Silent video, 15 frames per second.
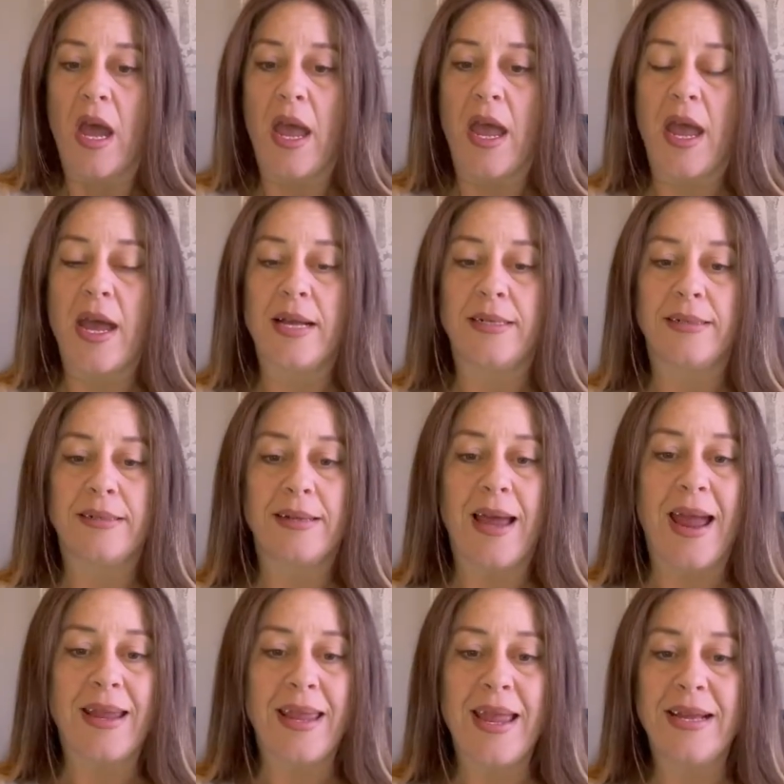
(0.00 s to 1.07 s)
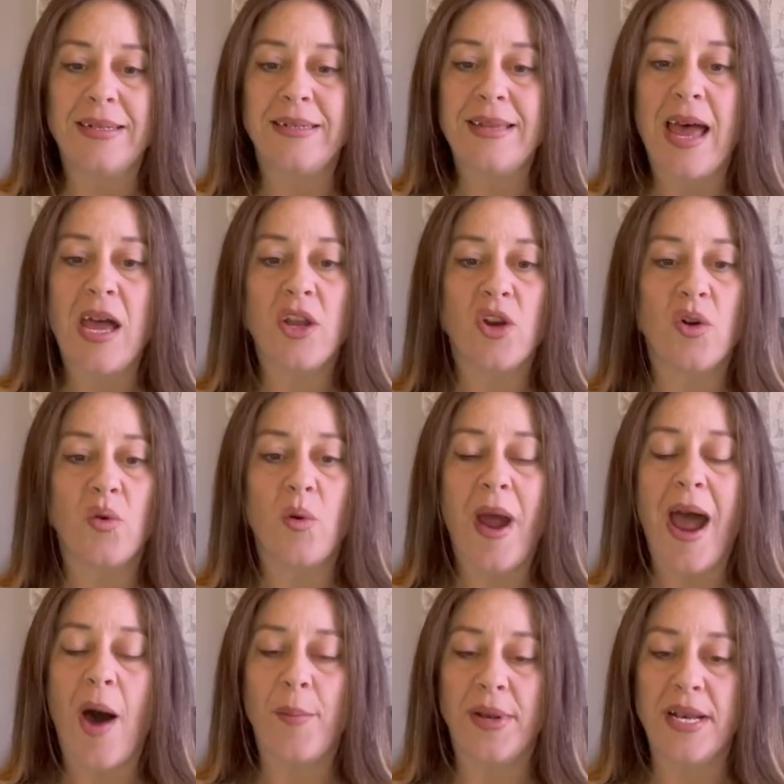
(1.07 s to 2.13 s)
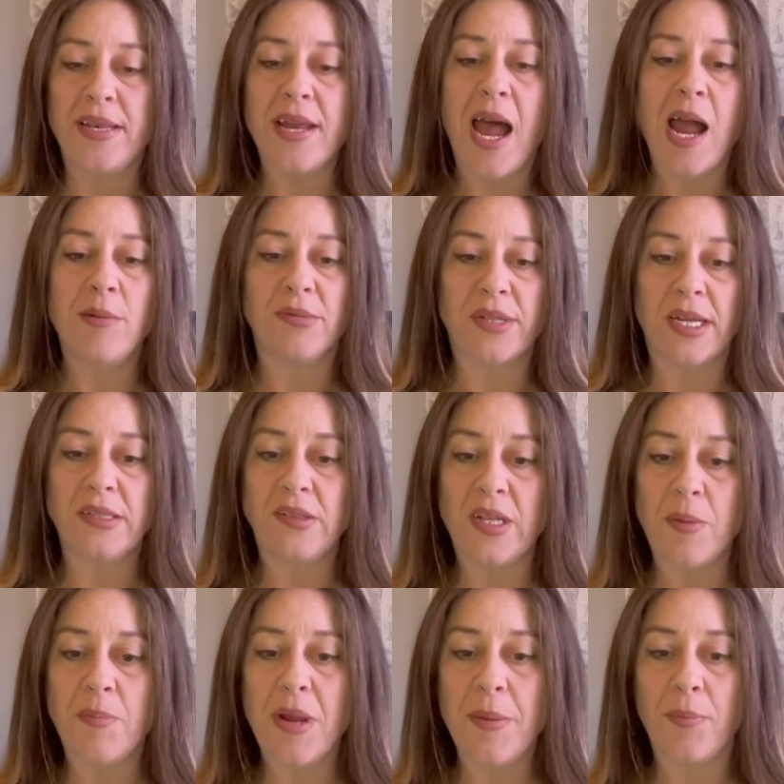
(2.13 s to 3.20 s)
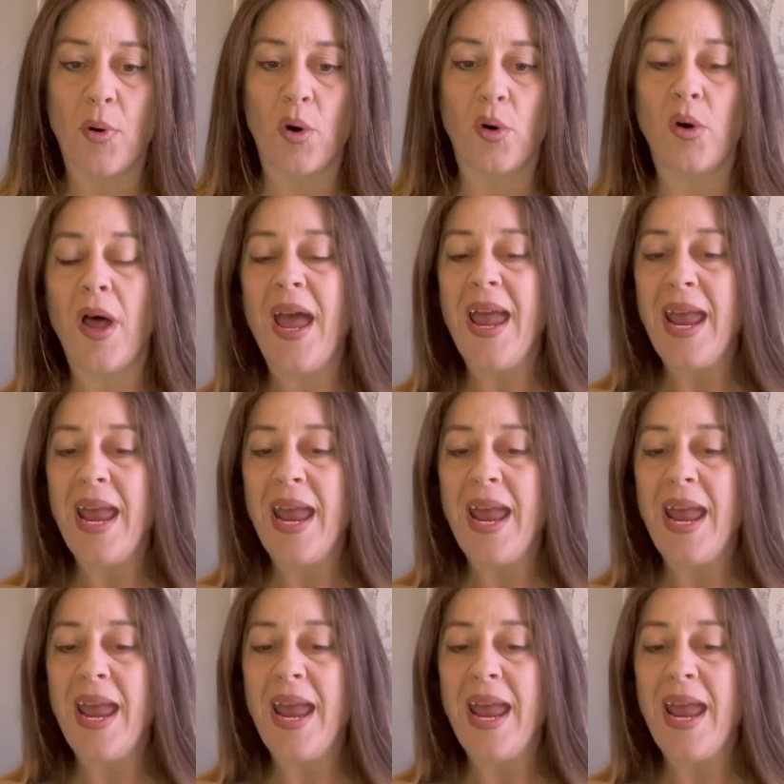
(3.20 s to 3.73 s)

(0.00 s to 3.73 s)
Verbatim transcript: And I can't tell you how many times I see people